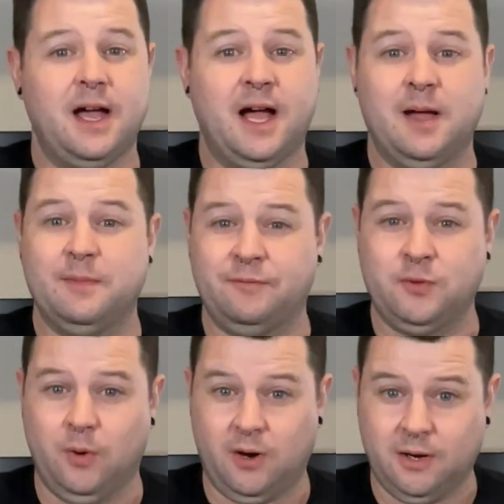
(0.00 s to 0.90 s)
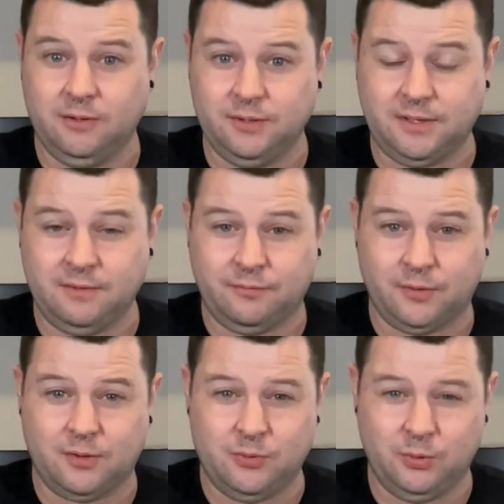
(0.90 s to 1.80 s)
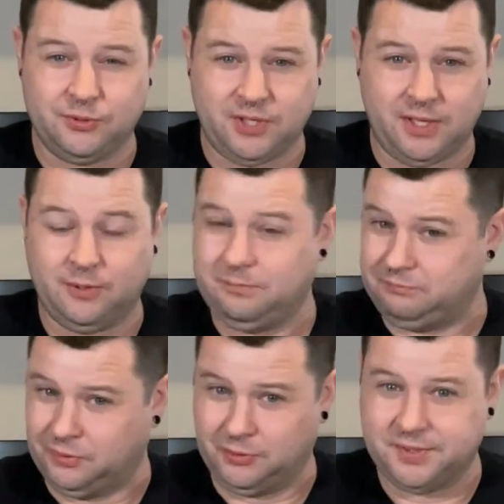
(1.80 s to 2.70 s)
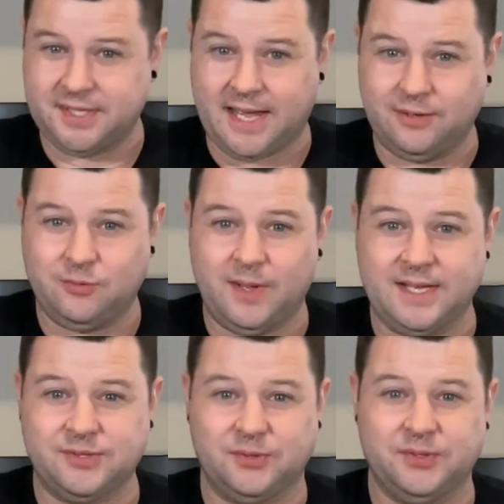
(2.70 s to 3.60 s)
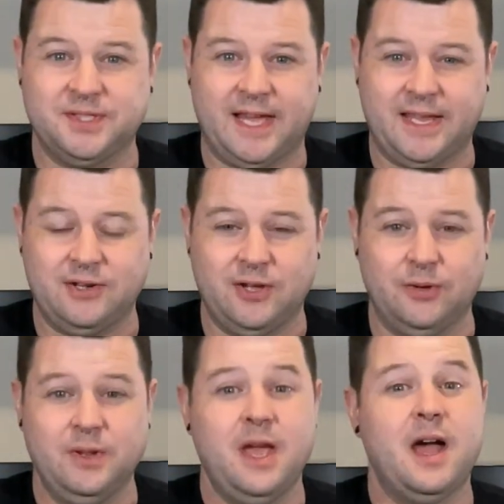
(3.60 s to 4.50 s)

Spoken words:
If you are looking for a cool channel, little side quest, little side note,